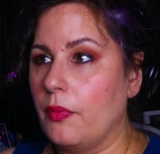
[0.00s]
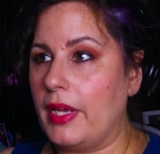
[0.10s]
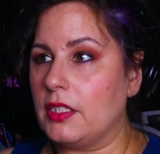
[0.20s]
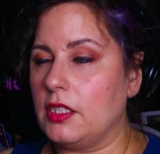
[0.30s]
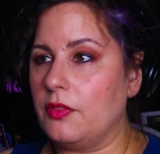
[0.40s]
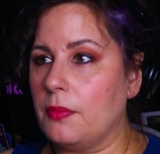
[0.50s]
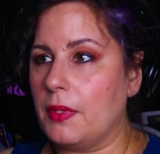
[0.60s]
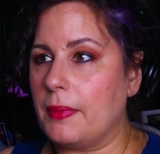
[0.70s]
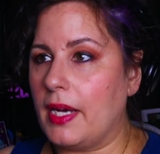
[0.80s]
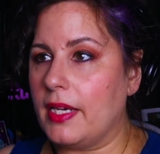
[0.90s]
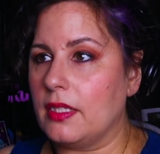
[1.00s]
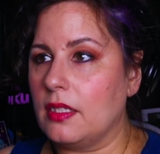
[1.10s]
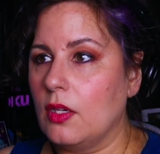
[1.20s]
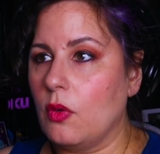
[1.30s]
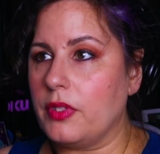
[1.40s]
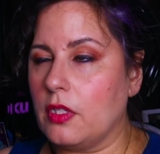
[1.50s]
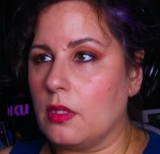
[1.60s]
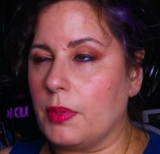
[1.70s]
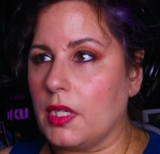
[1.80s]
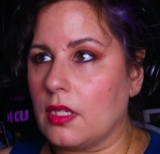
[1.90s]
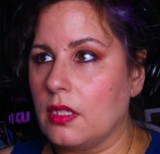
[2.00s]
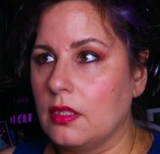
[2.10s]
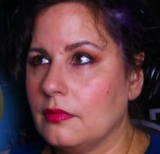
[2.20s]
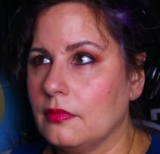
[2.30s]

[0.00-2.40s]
Wait, she left her book behind. What was in her book?